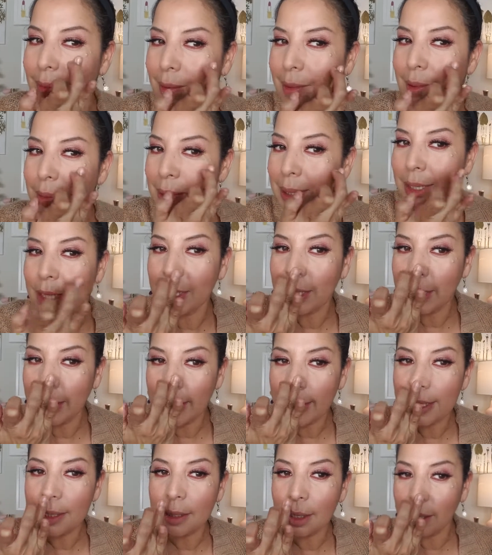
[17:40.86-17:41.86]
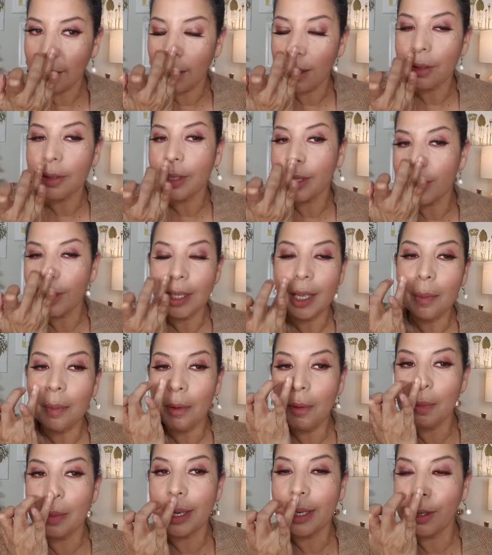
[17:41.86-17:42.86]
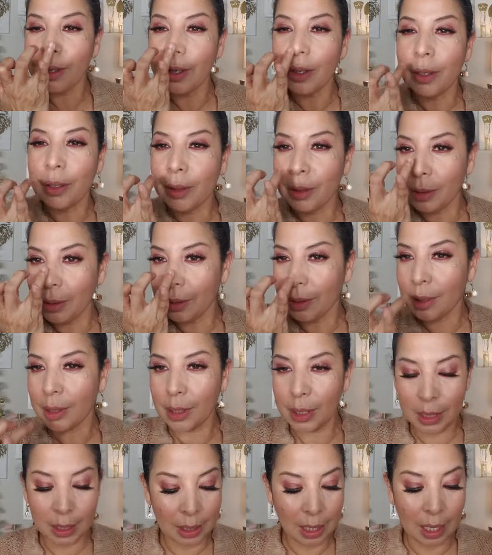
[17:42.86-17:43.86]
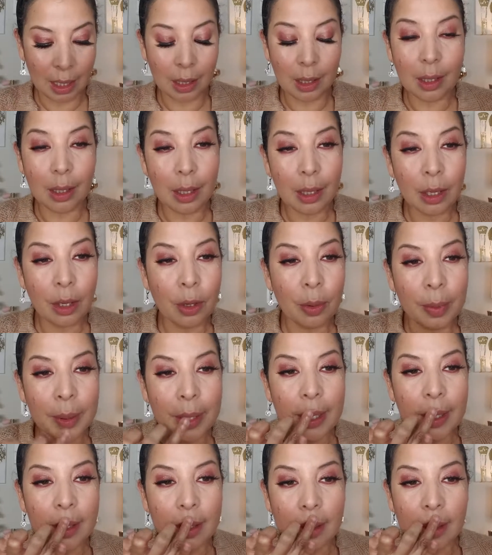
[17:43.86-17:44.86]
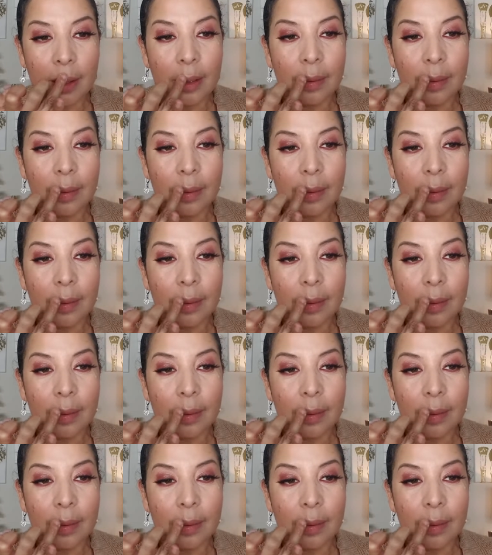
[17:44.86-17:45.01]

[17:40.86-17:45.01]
My cheeks, on the tip of my nose, just a little bit,